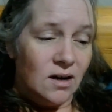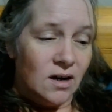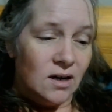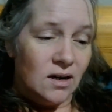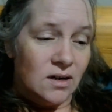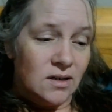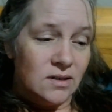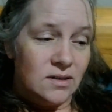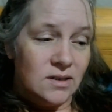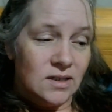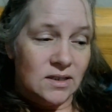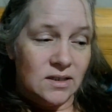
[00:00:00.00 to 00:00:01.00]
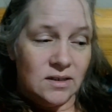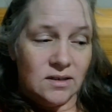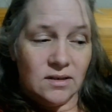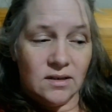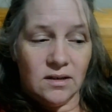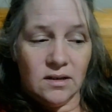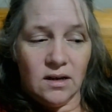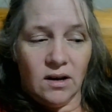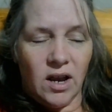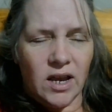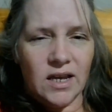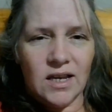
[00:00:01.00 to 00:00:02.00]
Uh, doesn't,
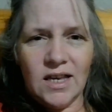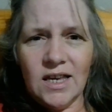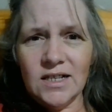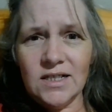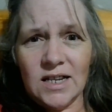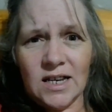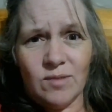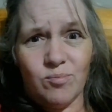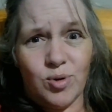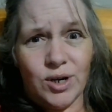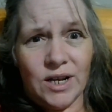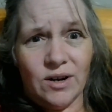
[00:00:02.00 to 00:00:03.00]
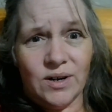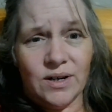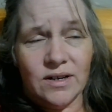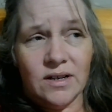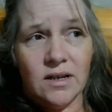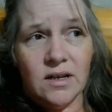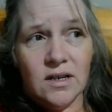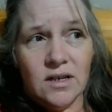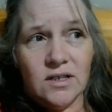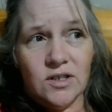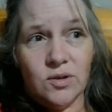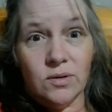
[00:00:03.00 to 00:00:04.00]
he has to hit pretty hard
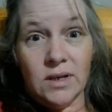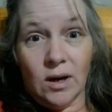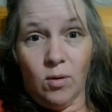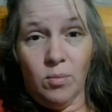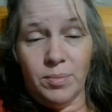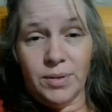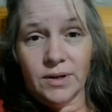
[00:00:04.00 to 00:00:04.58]
to yelp.